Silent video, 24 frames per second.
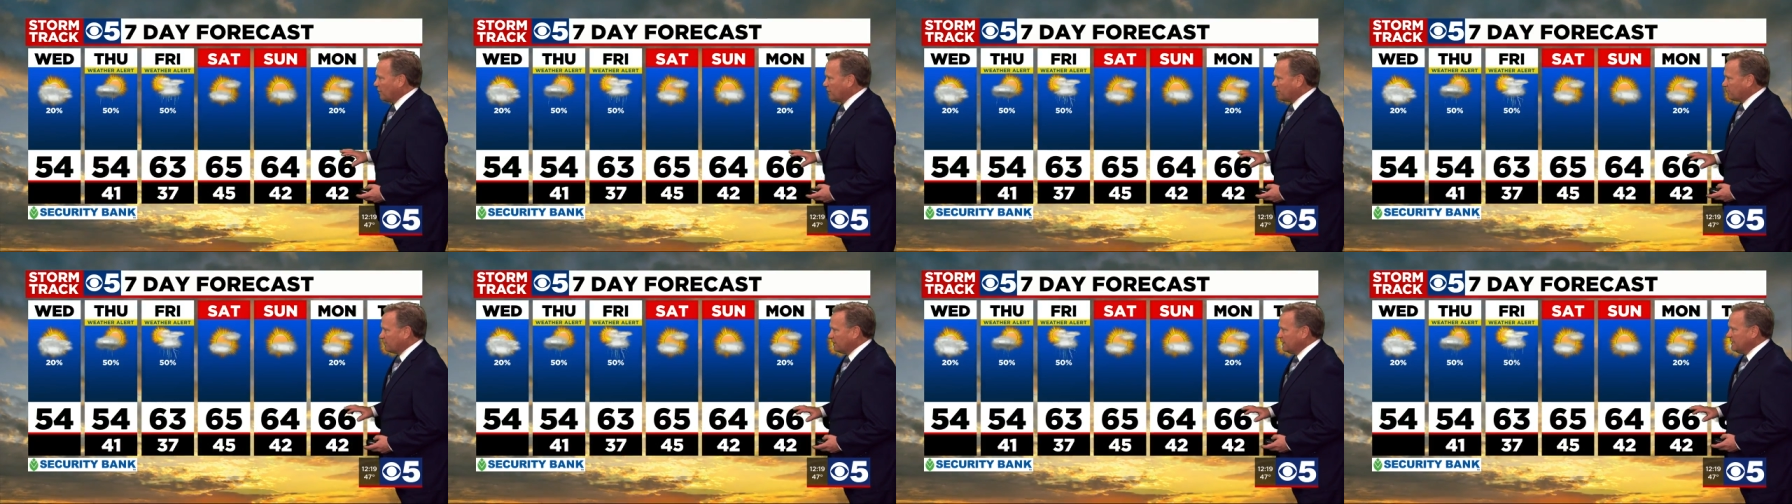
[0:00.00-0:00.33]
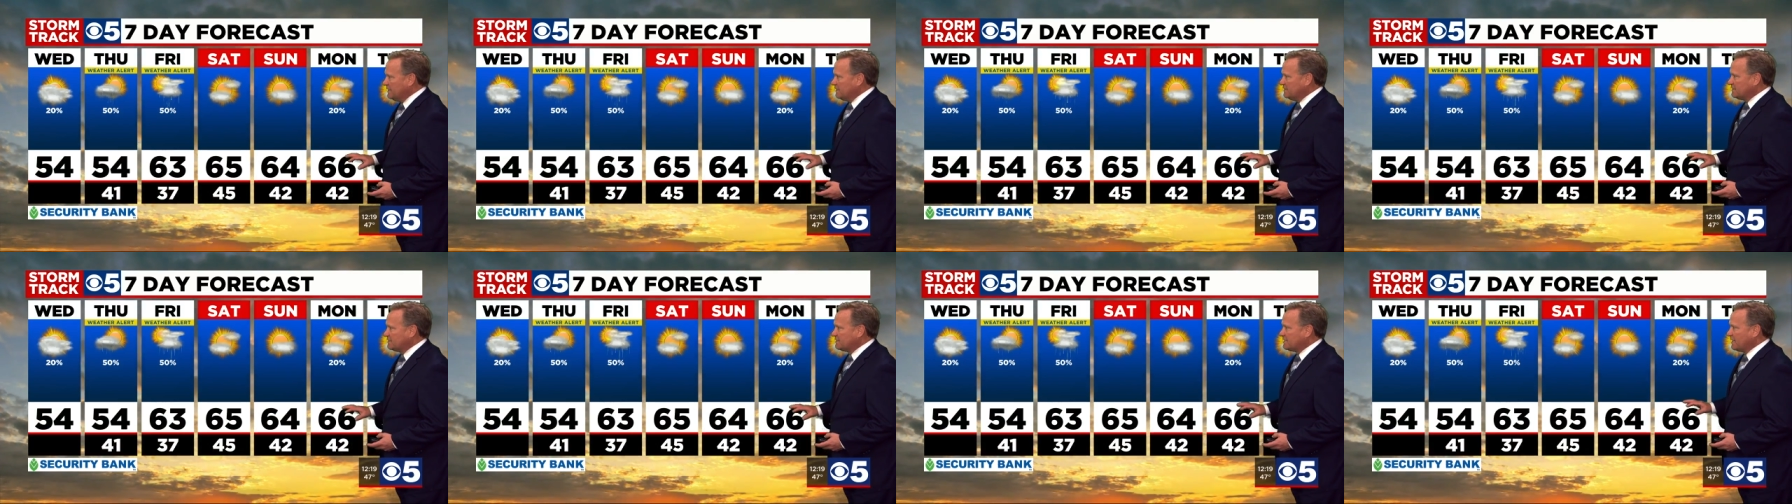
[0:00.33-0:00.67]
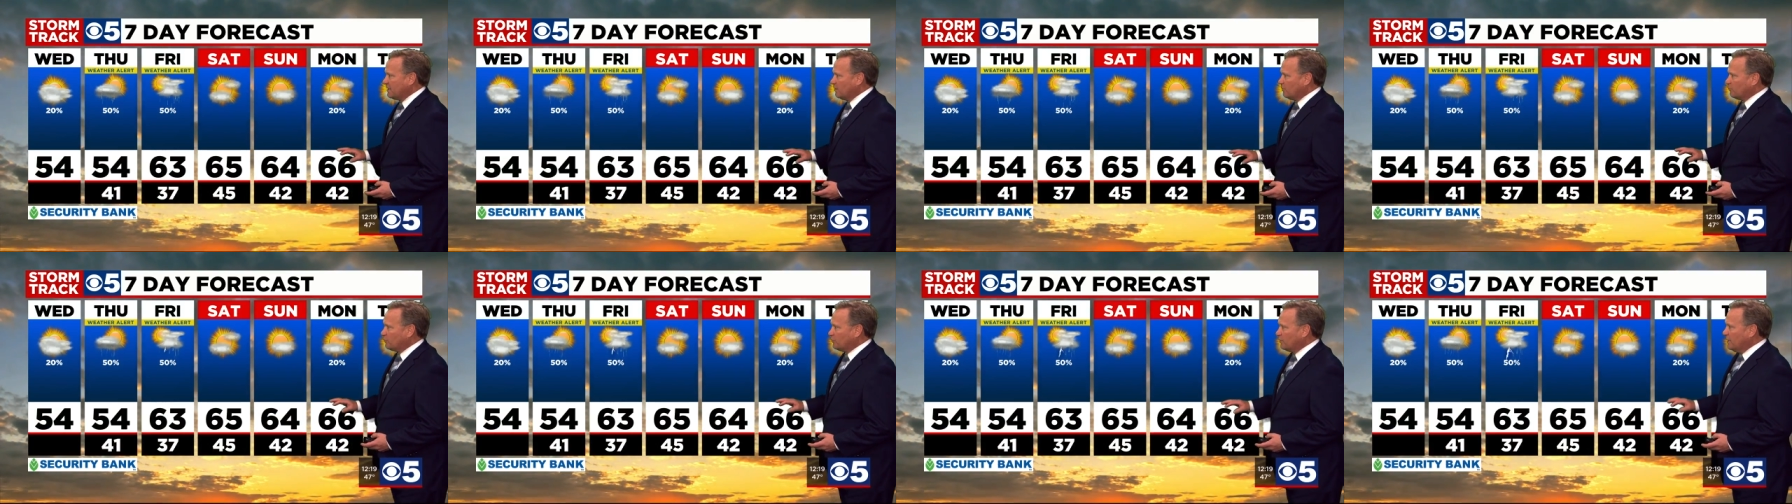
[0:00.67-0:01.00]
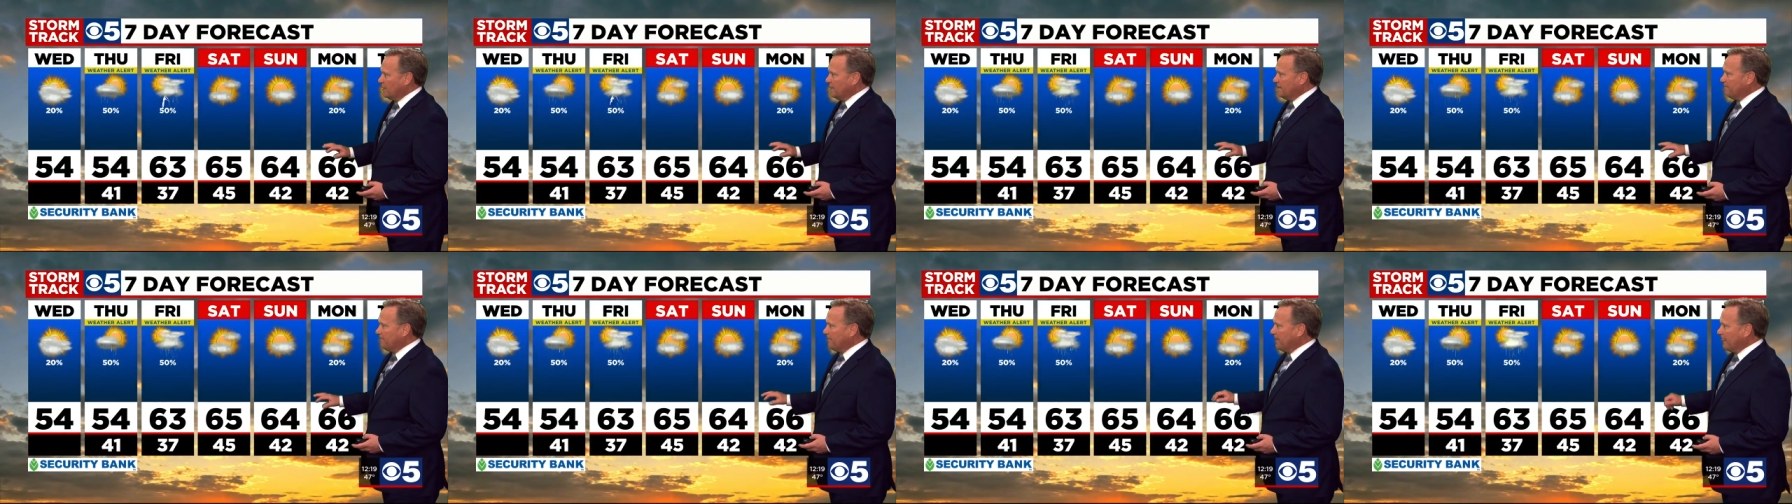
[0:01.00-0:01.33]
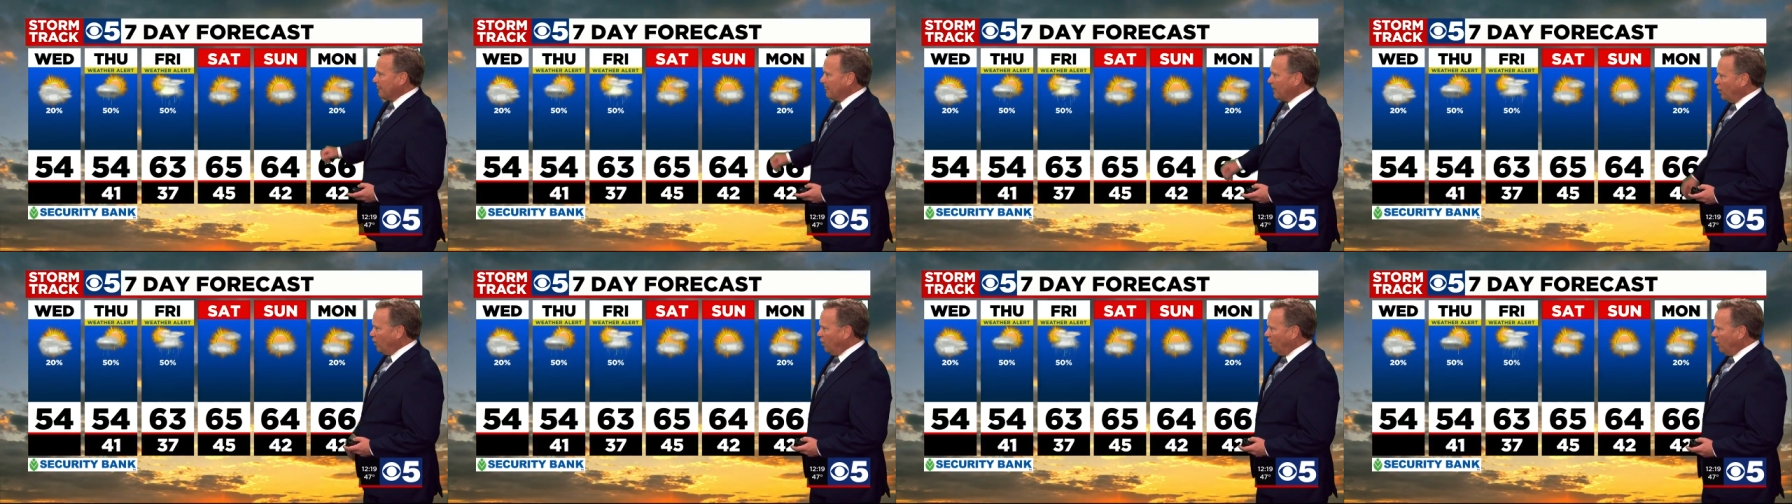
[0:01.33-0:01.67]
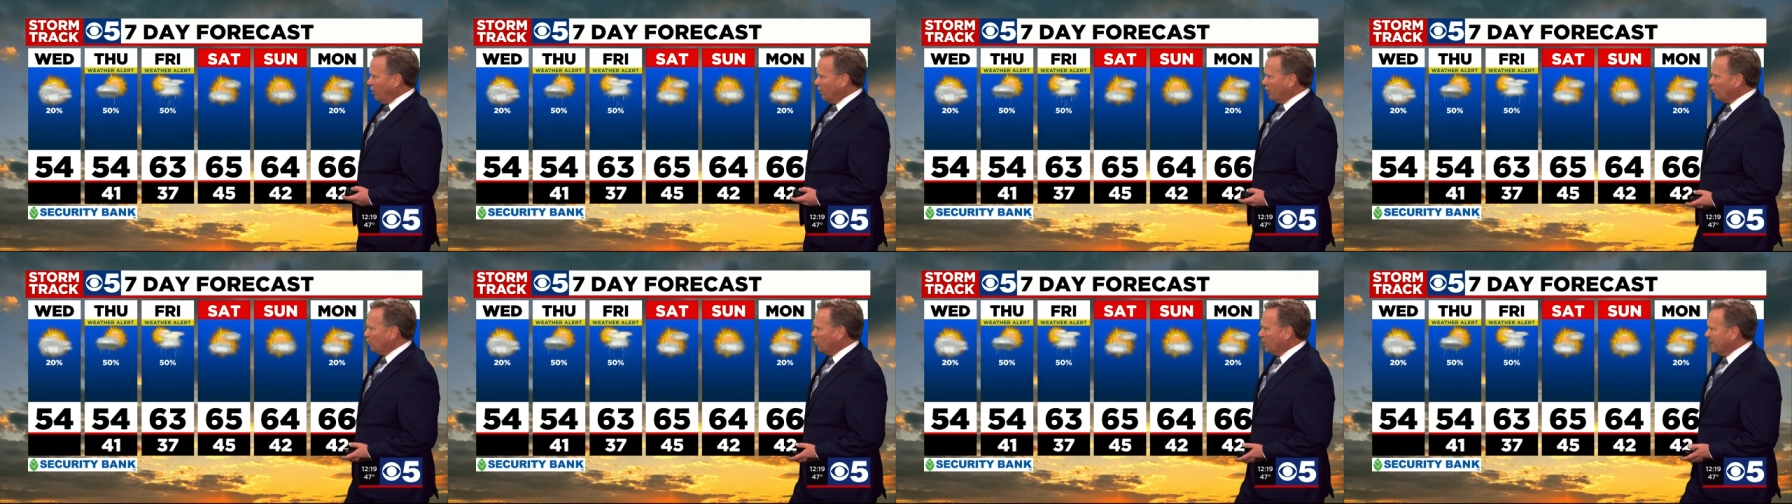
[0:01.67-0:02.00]
degrees that'll run
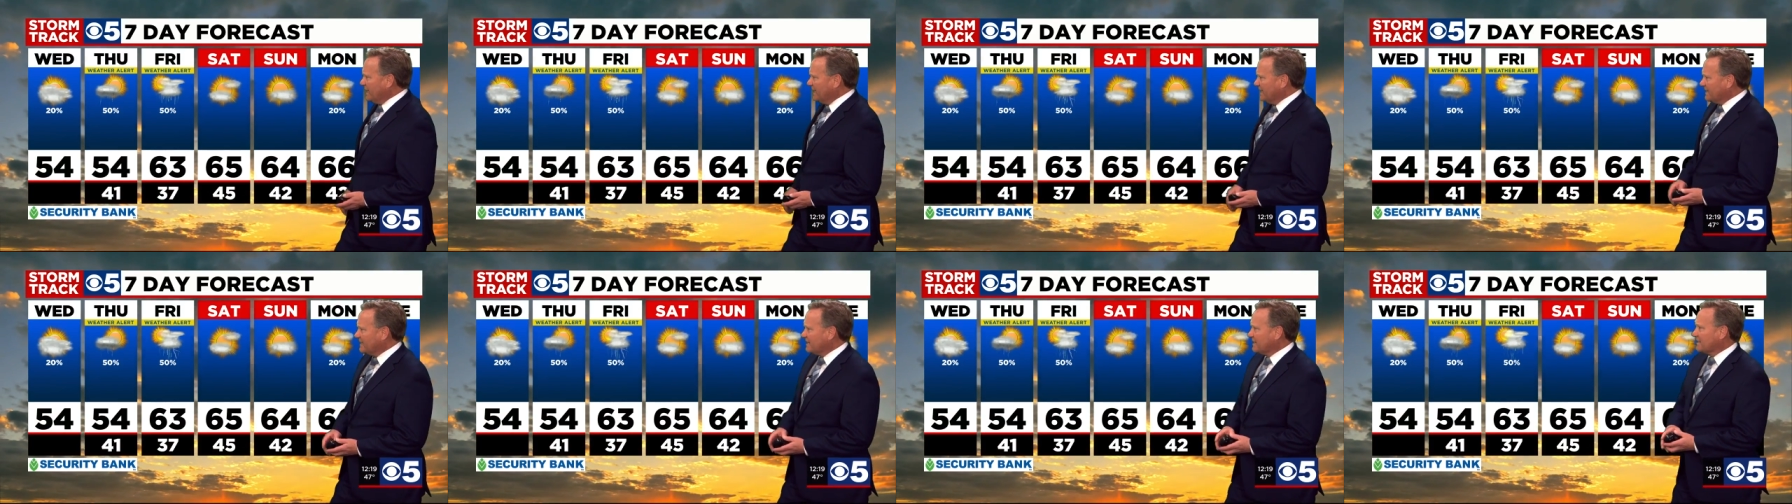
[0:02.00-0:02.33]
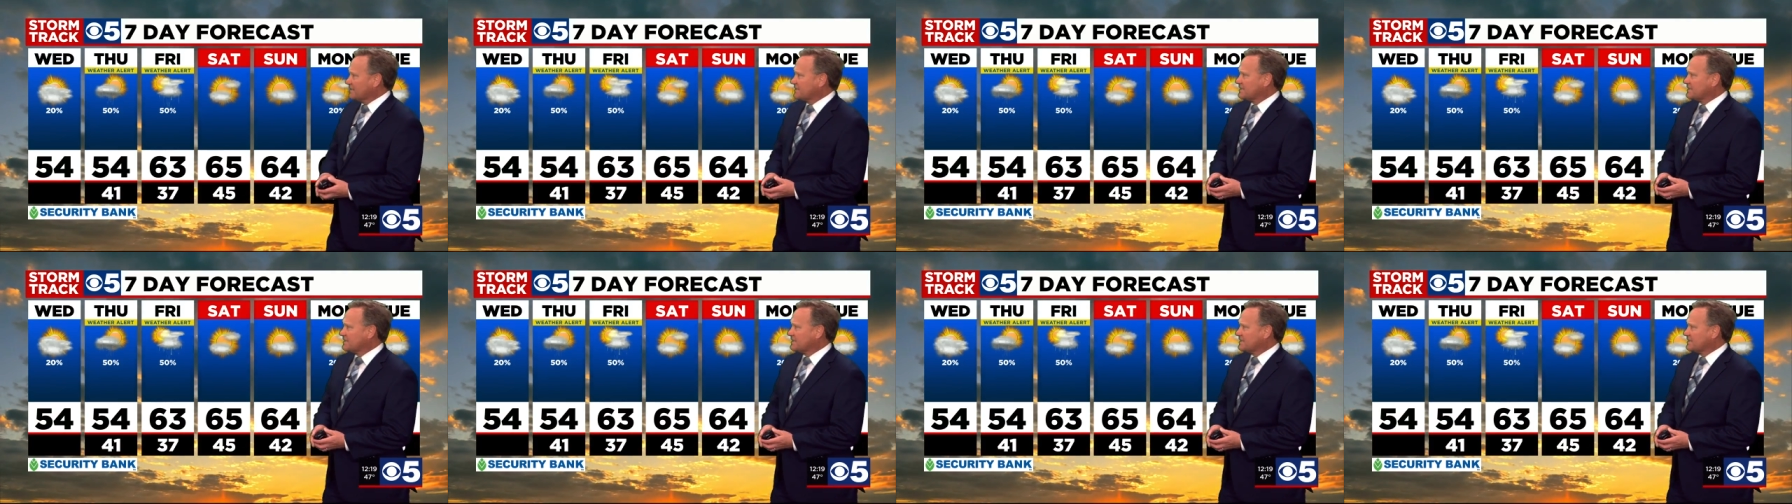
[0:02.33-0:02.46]
all the way into the